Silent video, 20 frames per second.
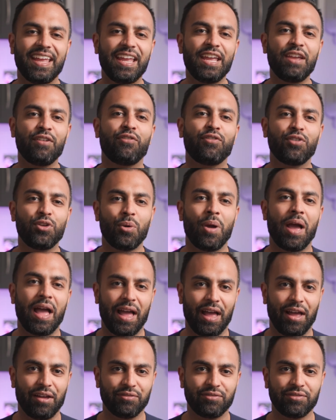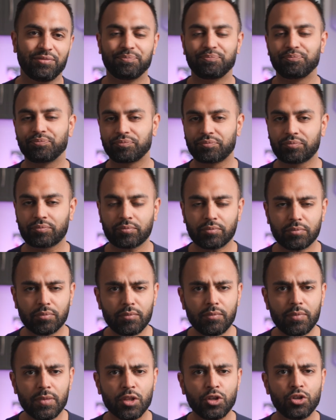If you have
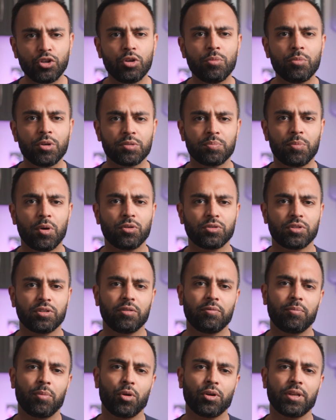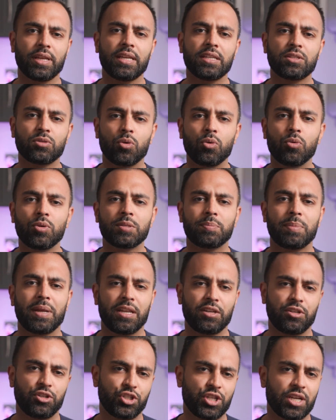numerous moles on the body, it's always
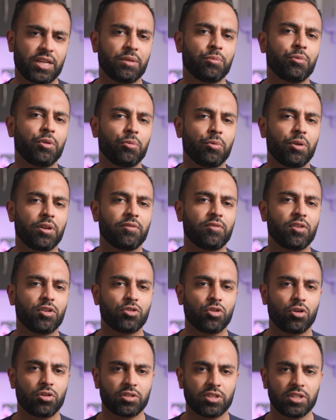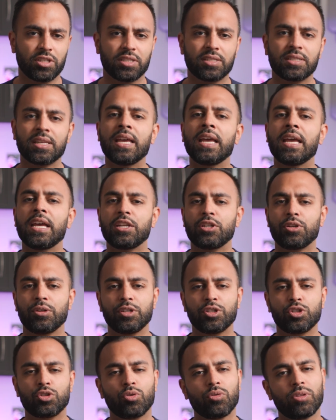better to check in with one of your doctors to
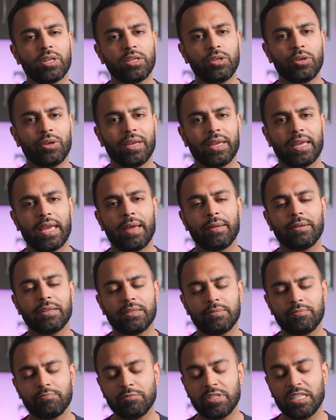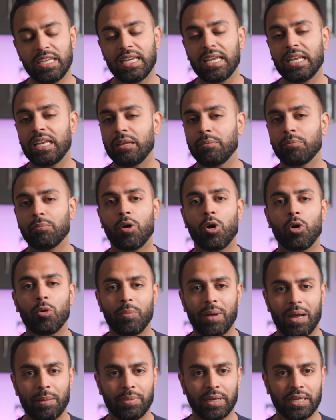ensure that you can get yearly
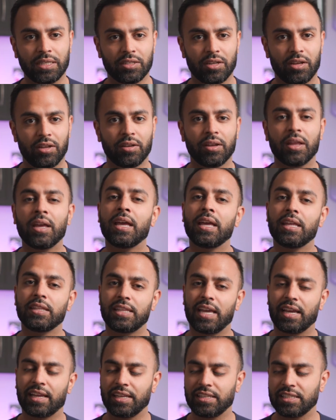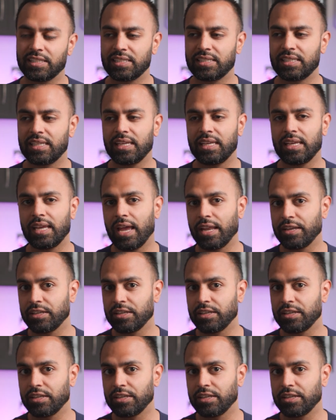mole mapping done that can see